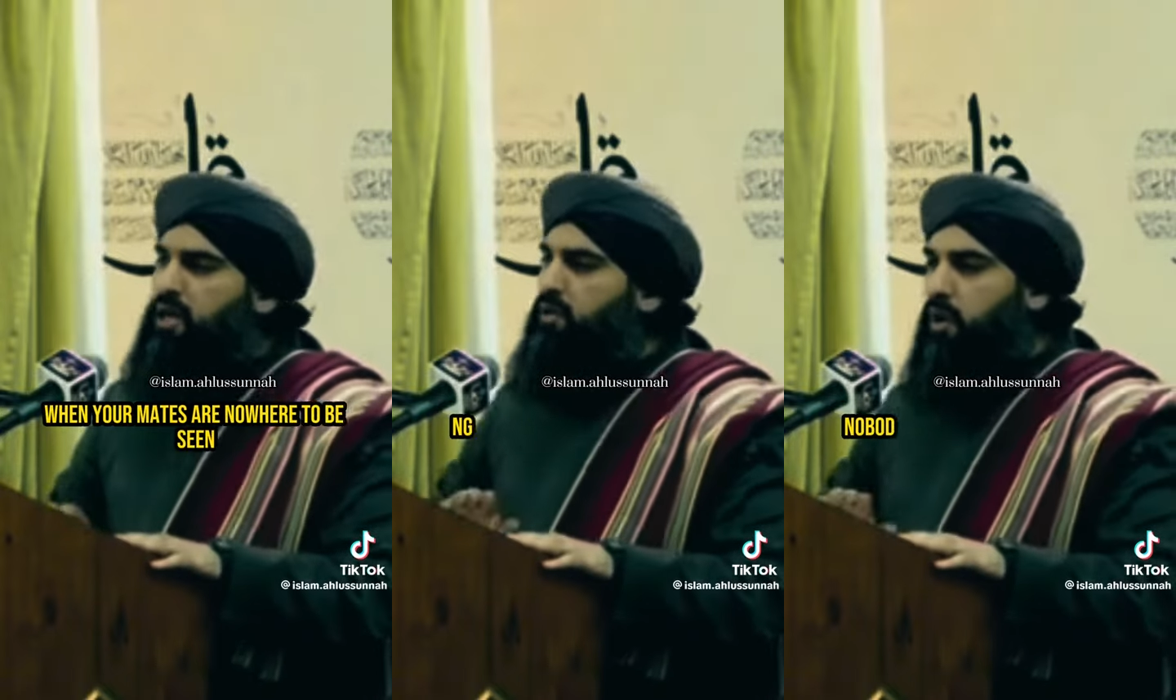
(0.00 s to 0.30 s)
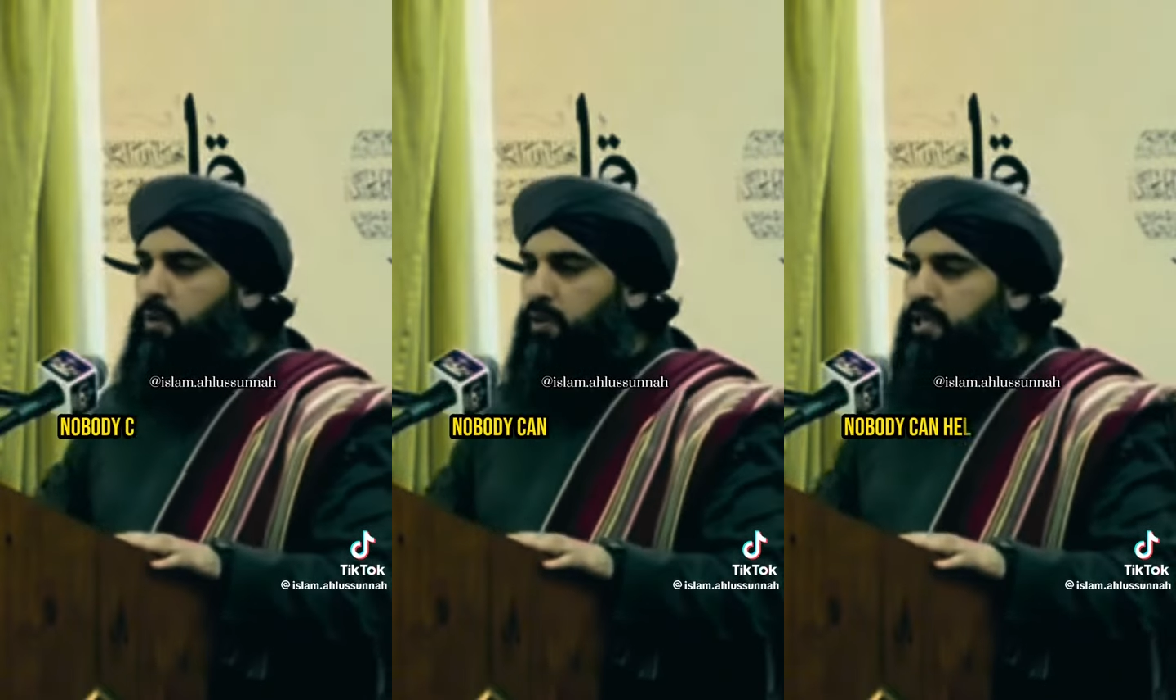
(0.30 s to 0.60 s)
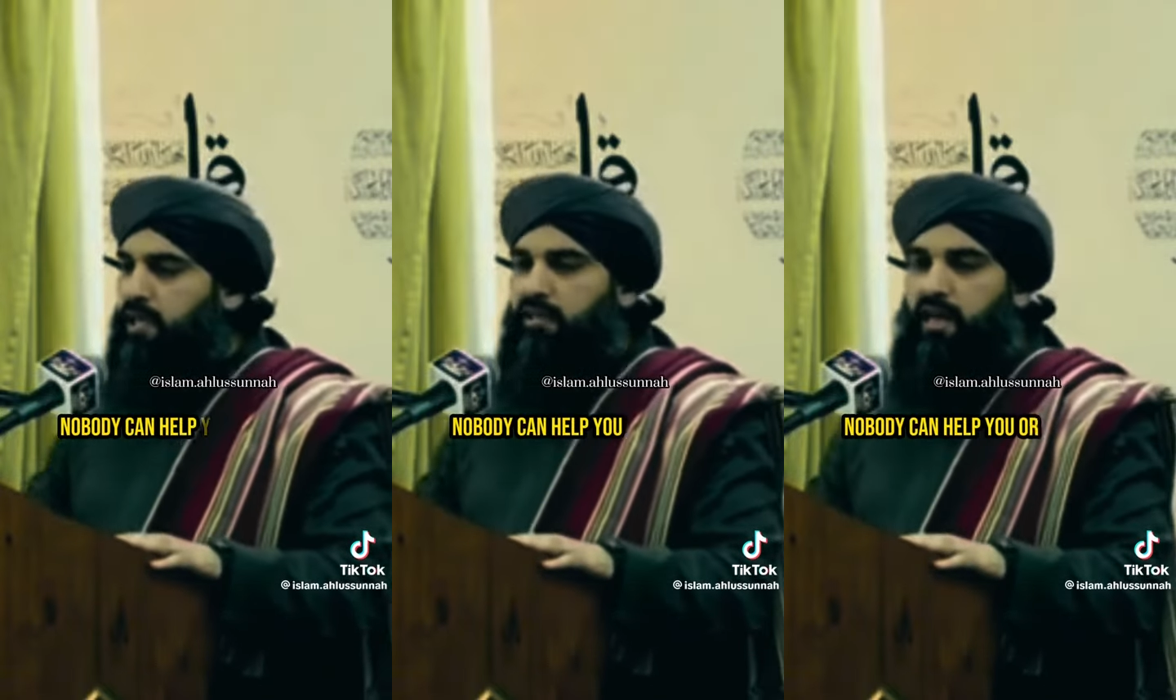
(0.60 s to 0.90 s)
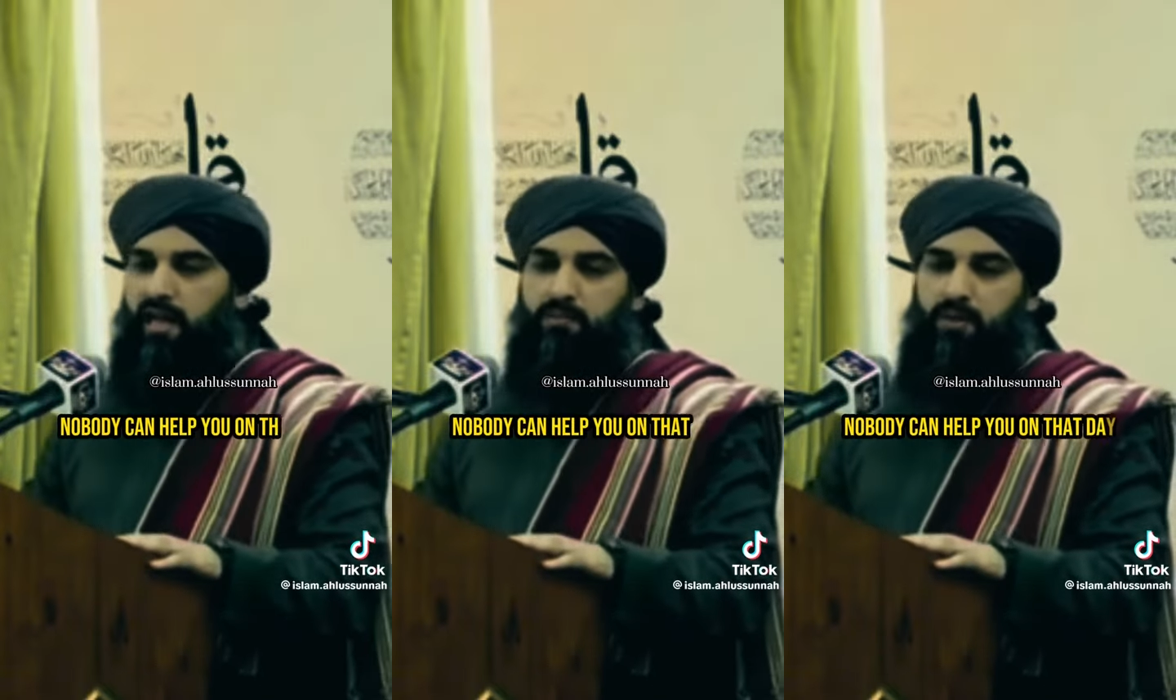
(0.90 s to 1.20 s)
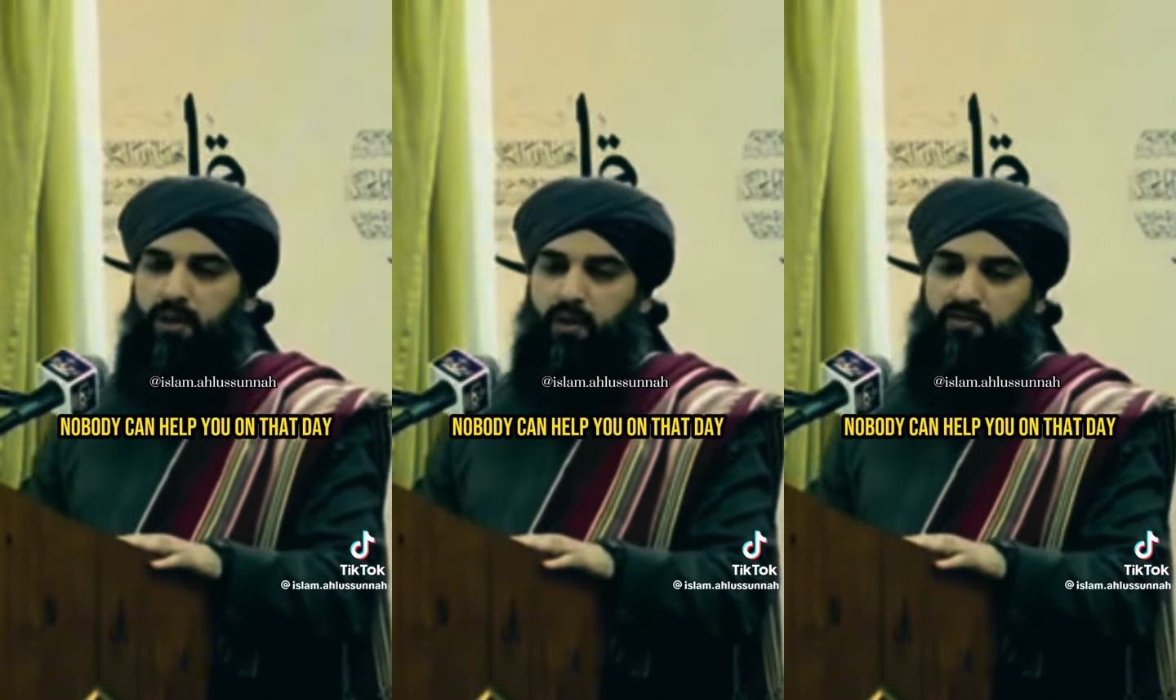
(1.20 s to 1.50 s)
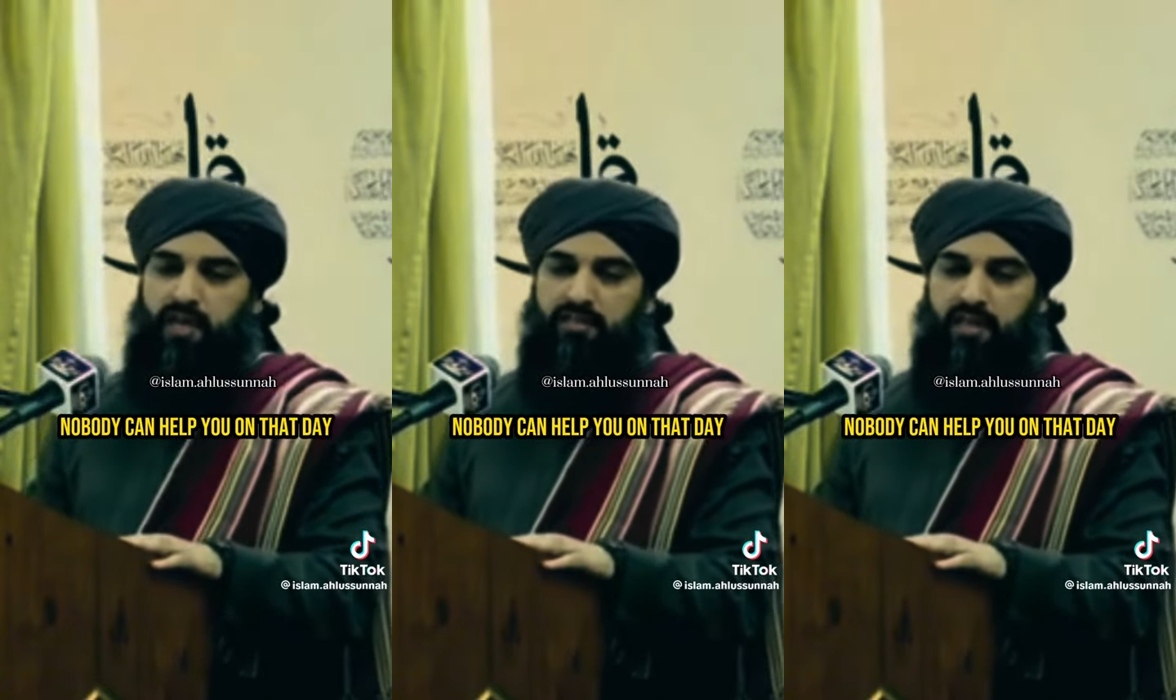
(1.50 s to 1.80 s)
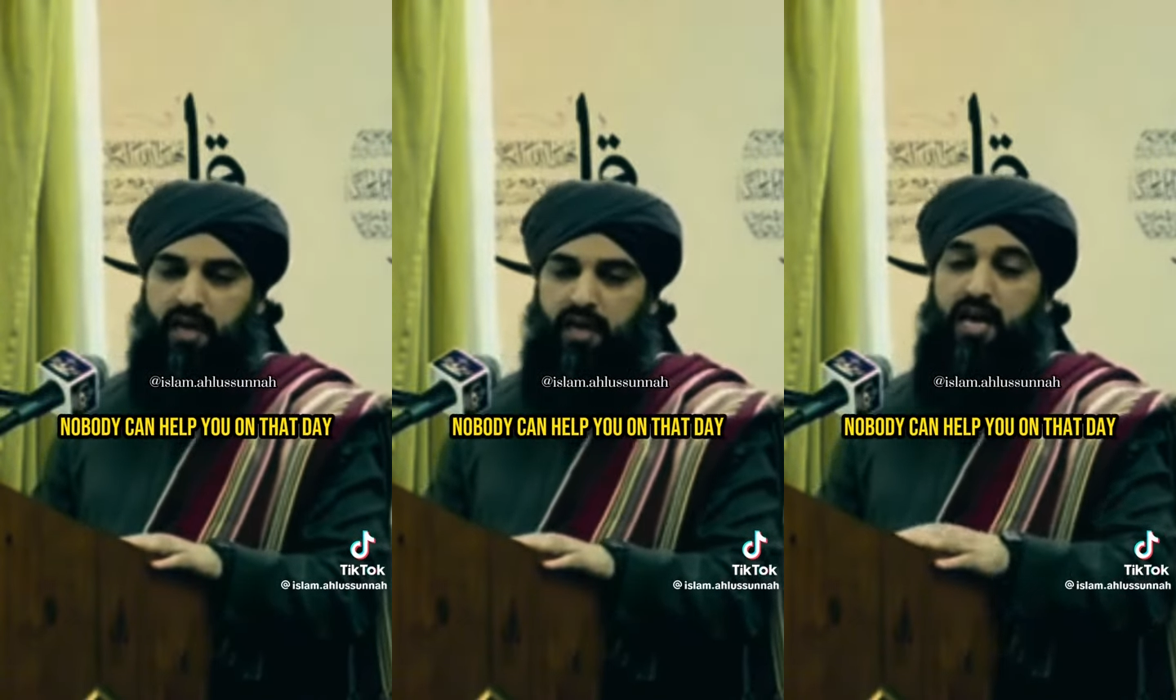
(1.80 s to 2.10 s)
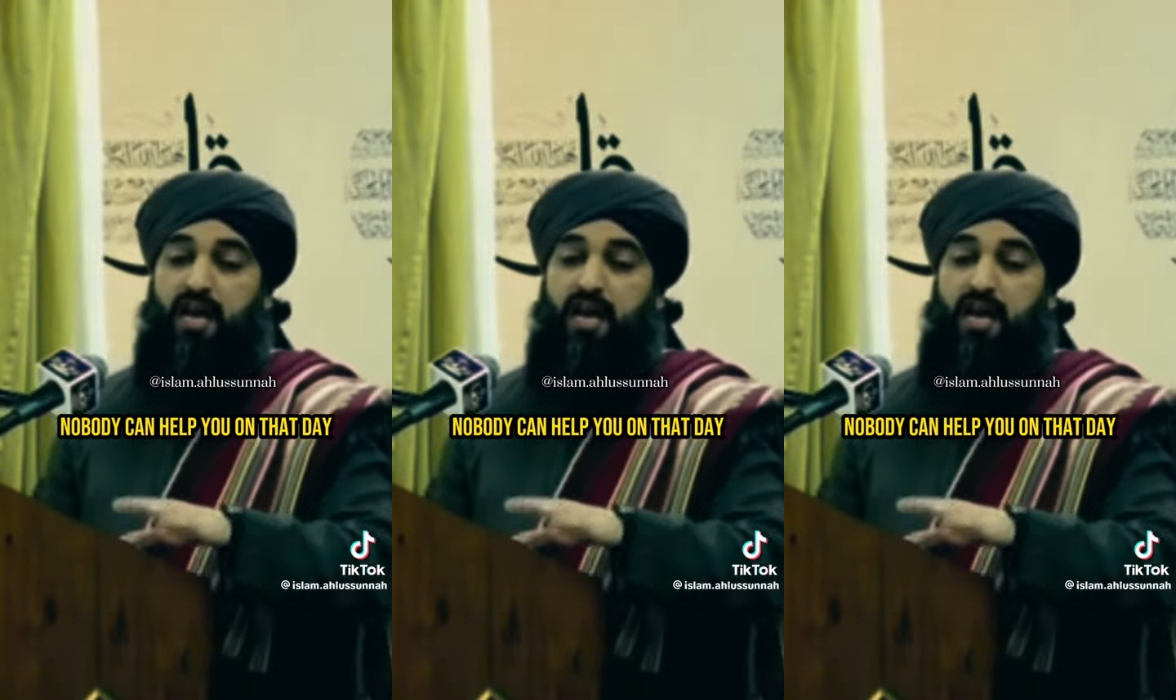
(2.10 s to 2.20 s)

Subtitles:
nobody can help you on that day.